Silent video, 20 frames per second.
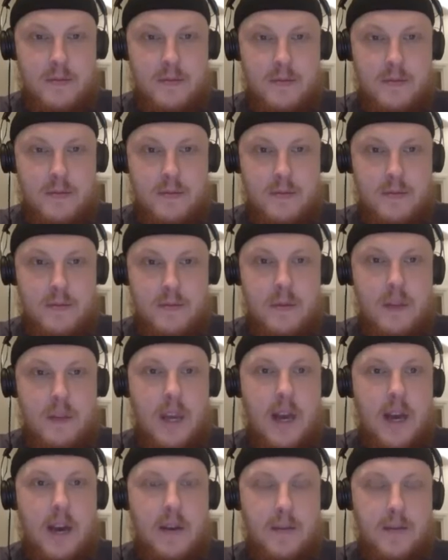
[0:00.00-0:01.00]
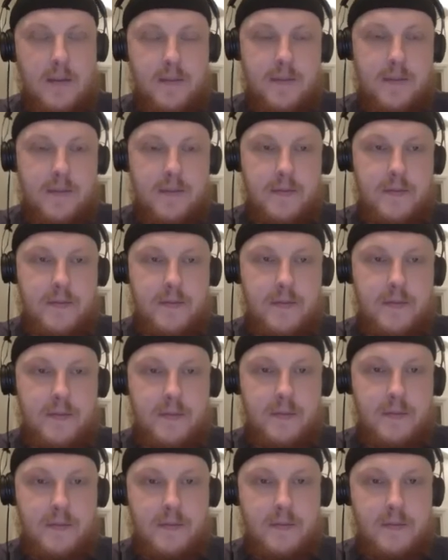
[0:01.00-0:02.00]

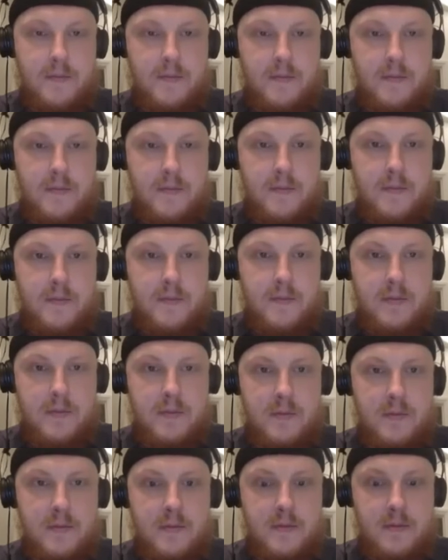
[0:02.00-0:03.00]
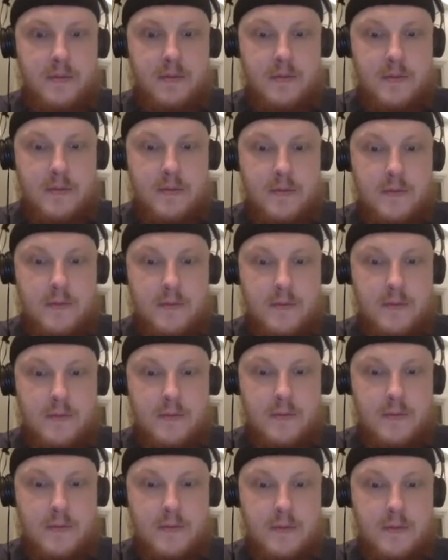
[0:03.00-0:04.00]

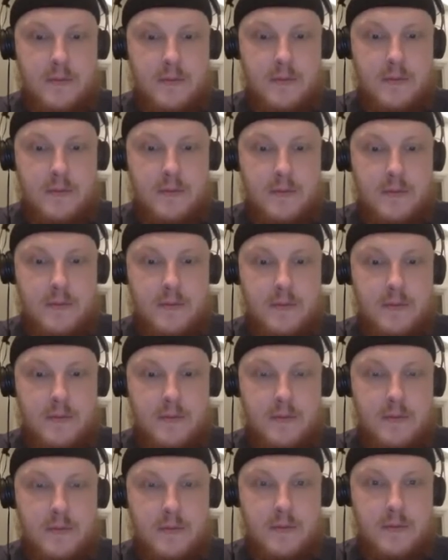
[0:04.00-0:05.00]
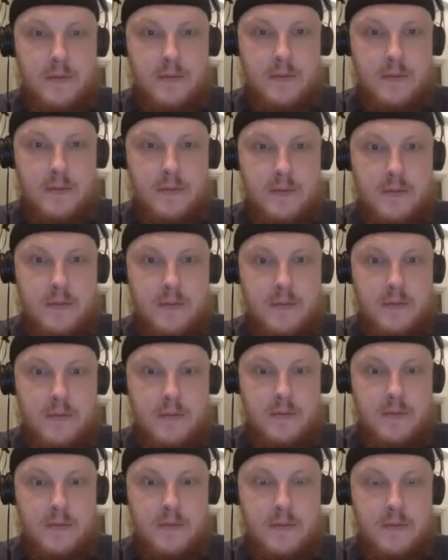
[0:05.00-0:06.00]

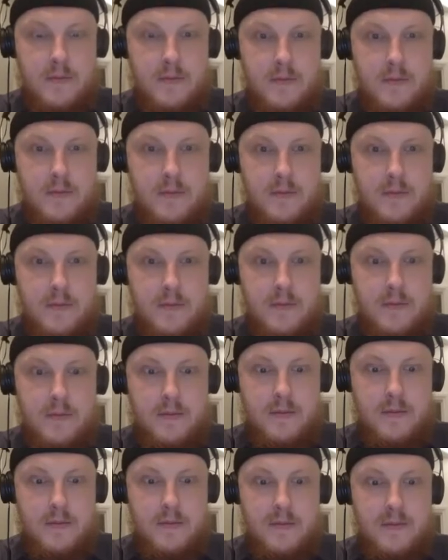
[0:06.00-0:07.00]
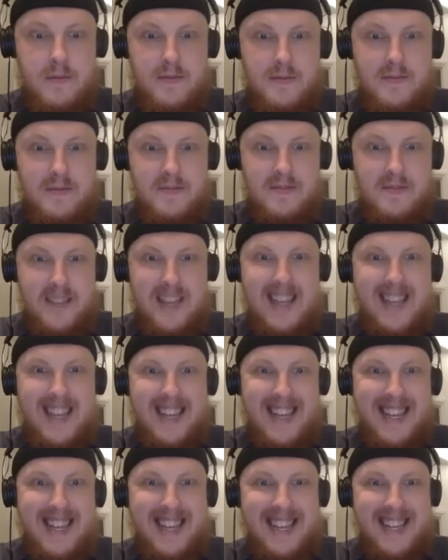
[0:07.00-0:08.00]
The person shown says nothing.